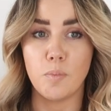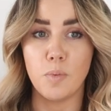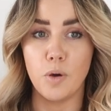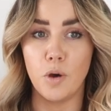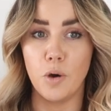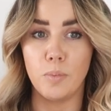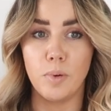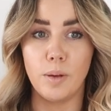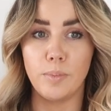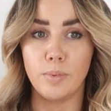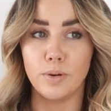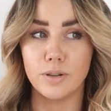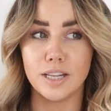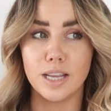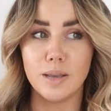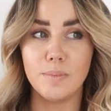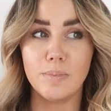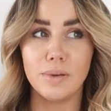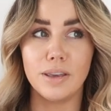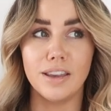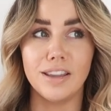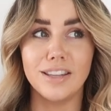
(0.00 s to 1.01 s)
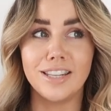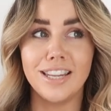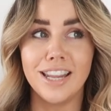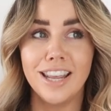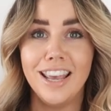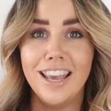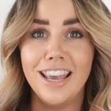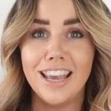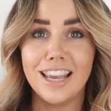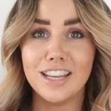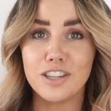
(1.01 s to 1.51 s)
put on my body, because
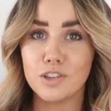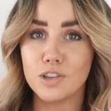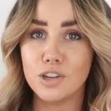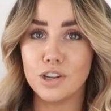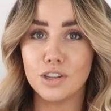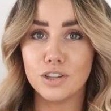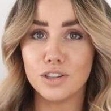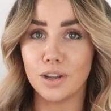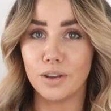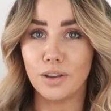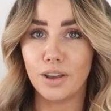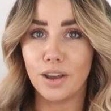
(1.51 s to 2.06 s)
it just looks so